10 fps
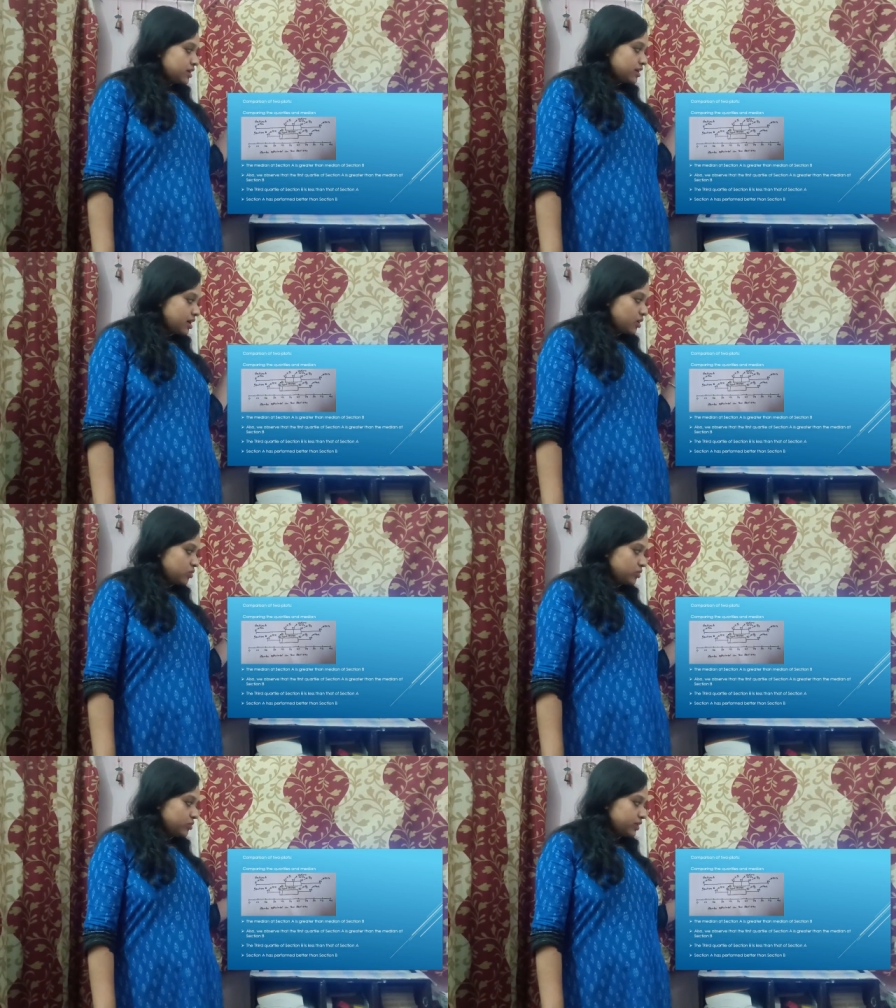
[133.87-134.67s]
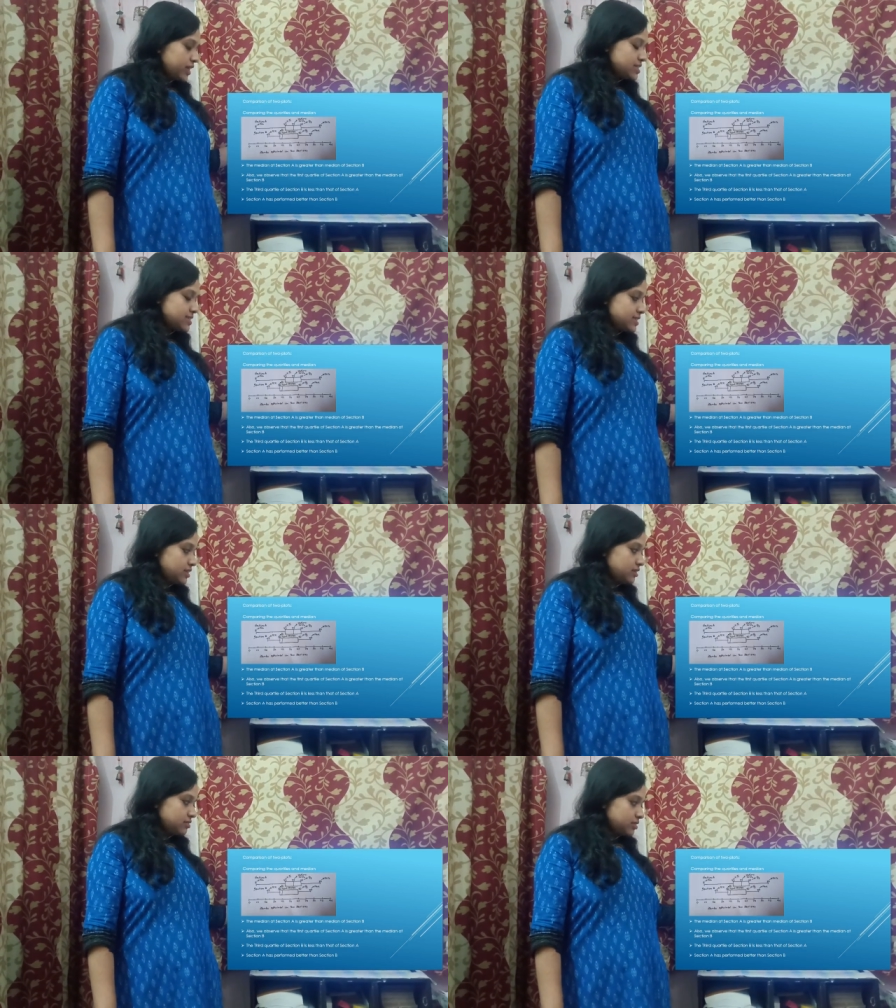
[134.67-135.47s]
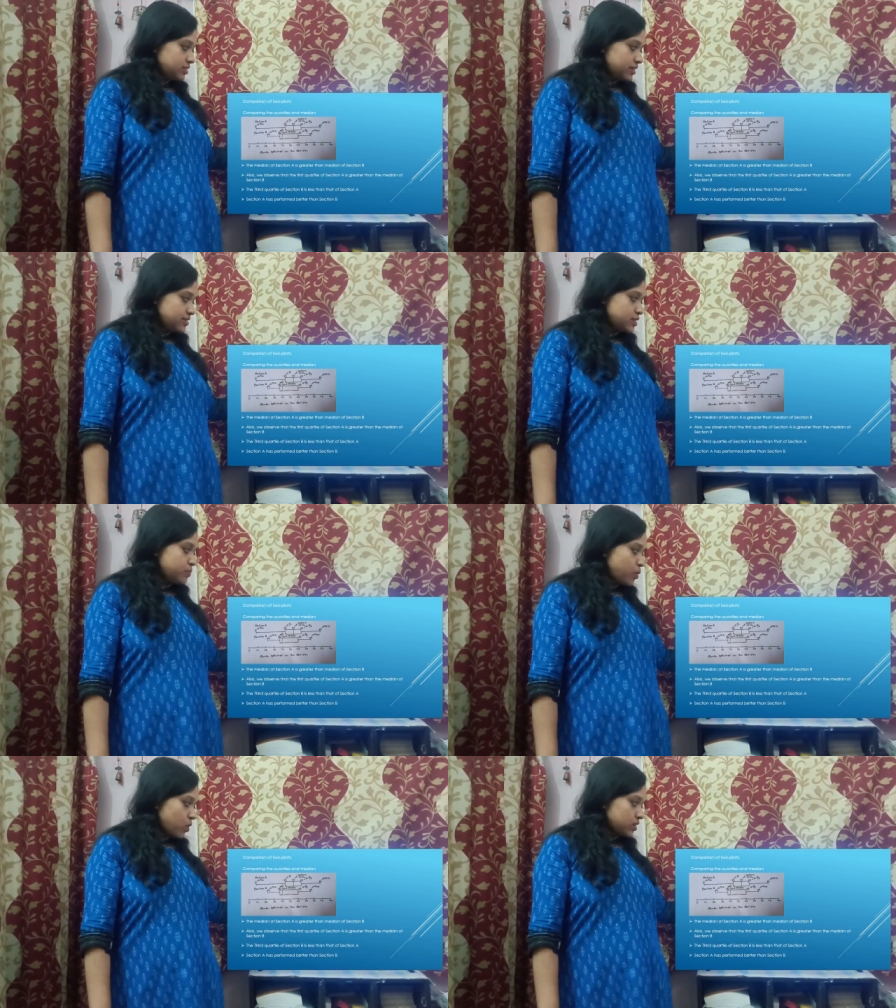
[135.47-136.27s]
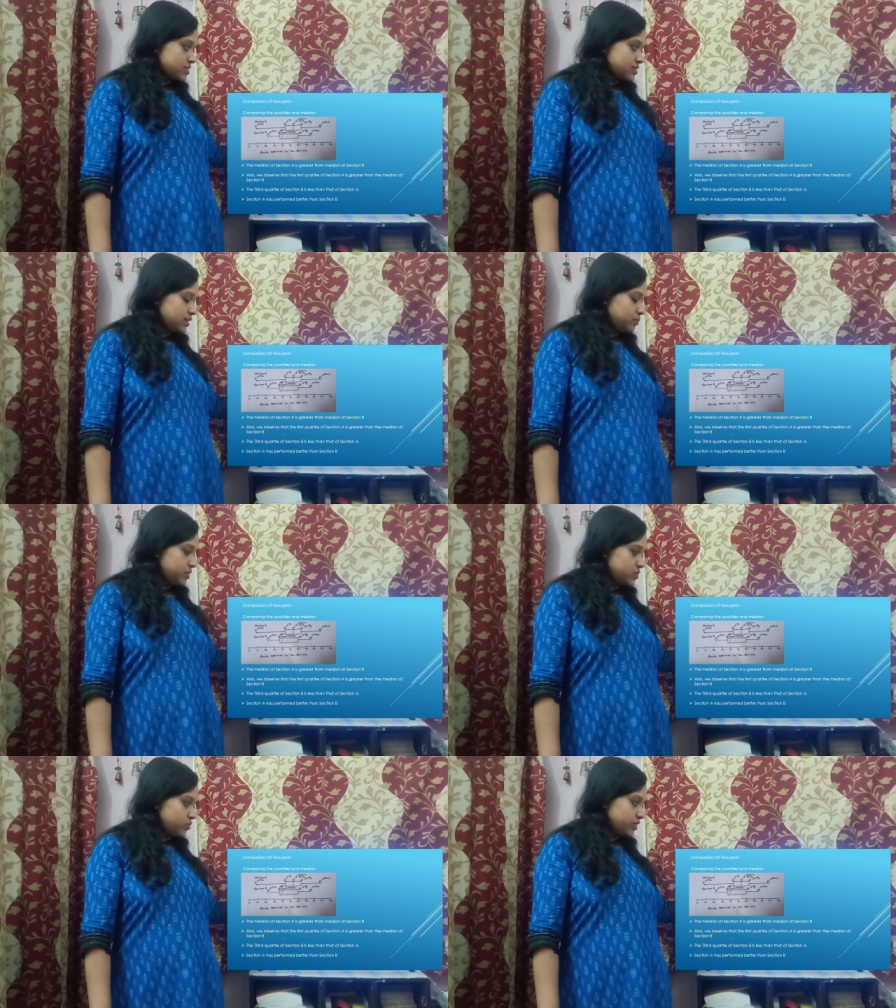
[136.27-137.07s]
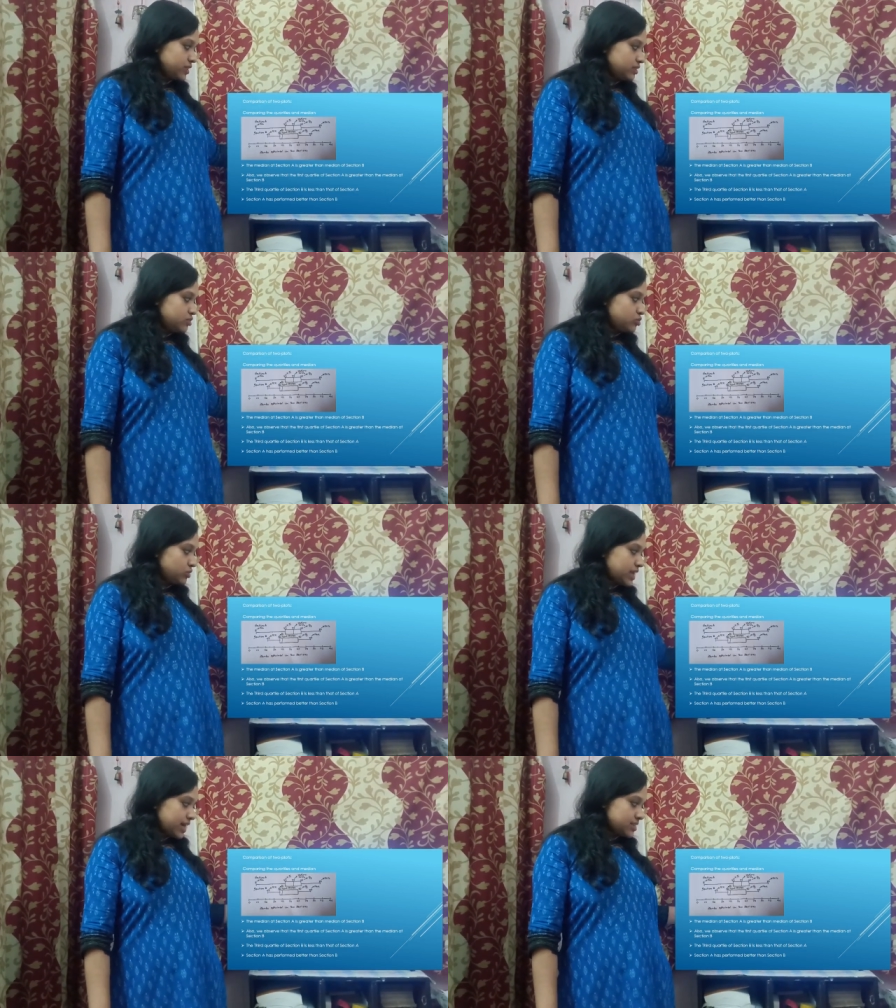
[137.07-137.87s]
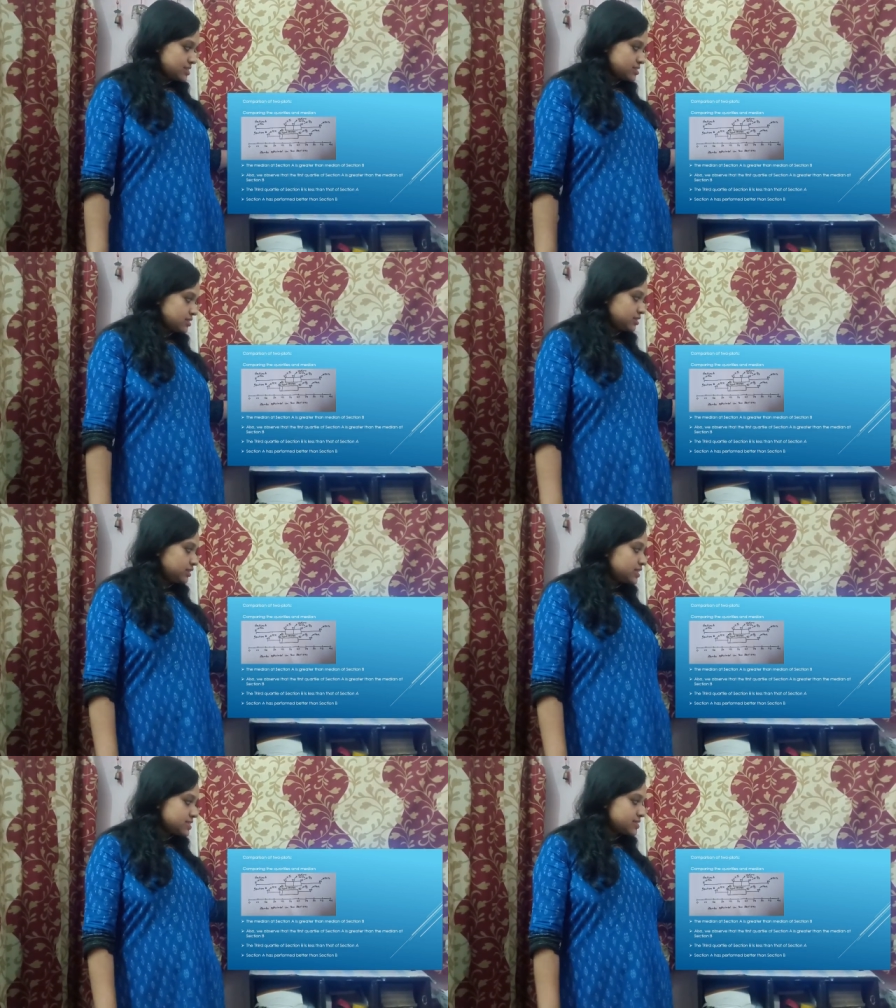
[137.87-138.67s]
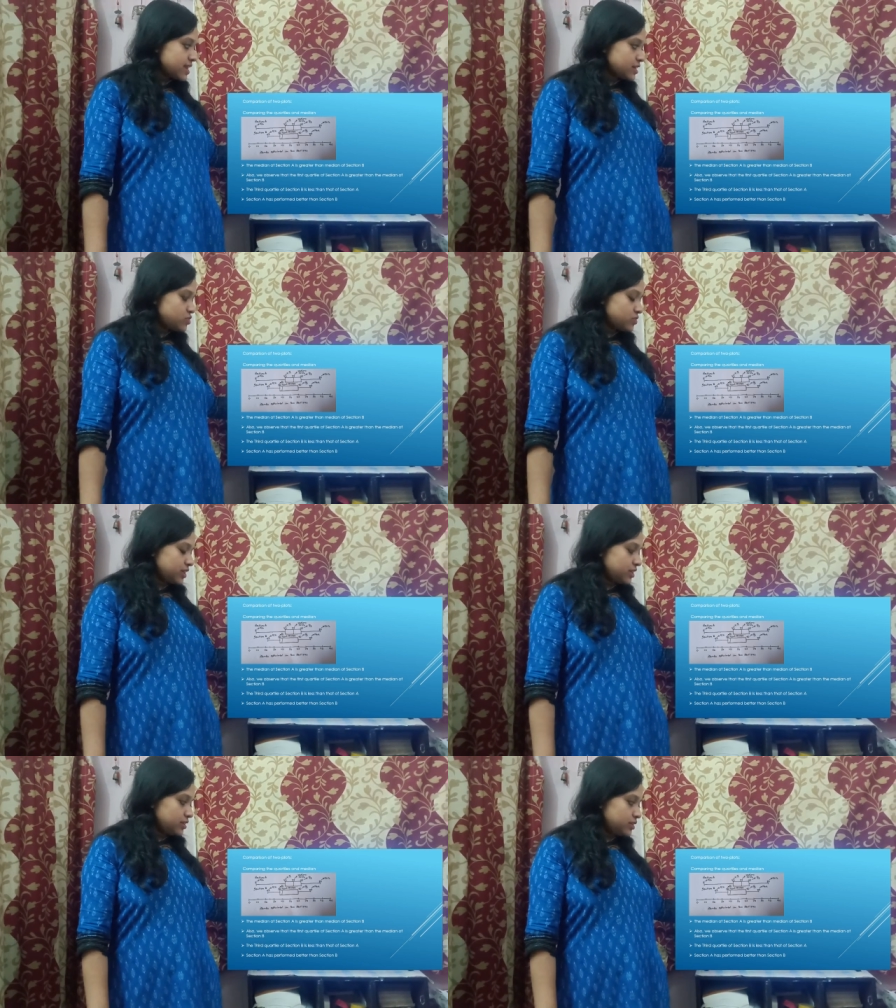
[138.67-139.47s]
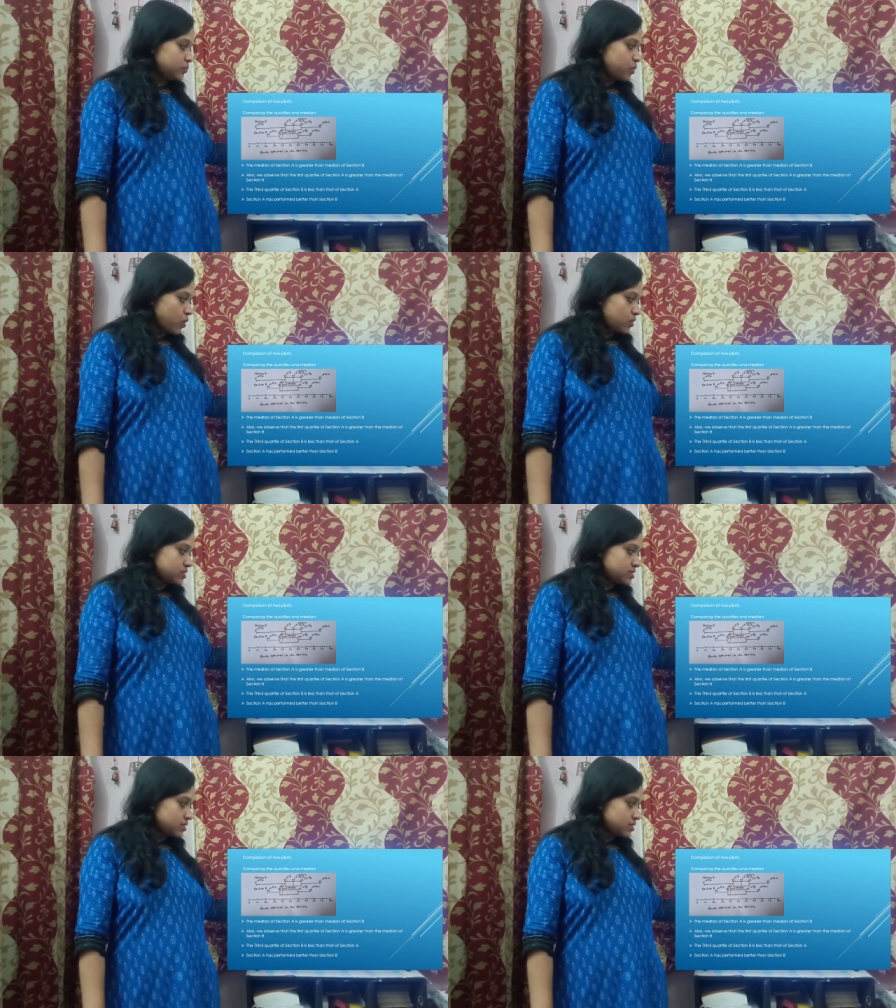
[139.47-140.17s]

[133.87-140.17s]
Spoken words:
Now you can see there is a box in between 2 lines. This is actually the box